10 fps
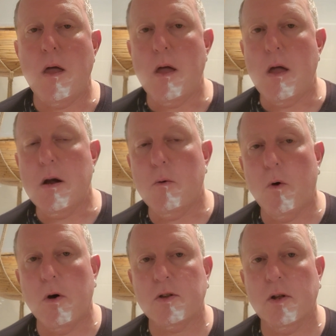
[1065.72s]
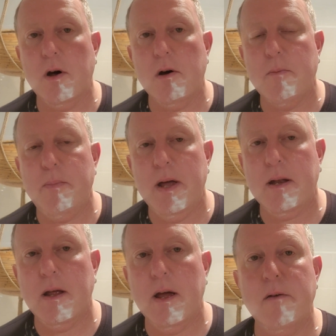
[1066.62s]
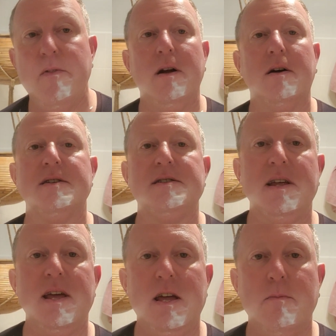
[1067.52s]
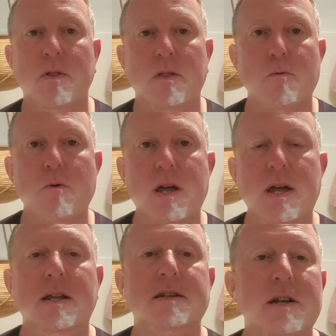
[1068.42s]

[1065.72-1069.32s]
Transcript: and I walked along a bit, and then I could see him in the reeds,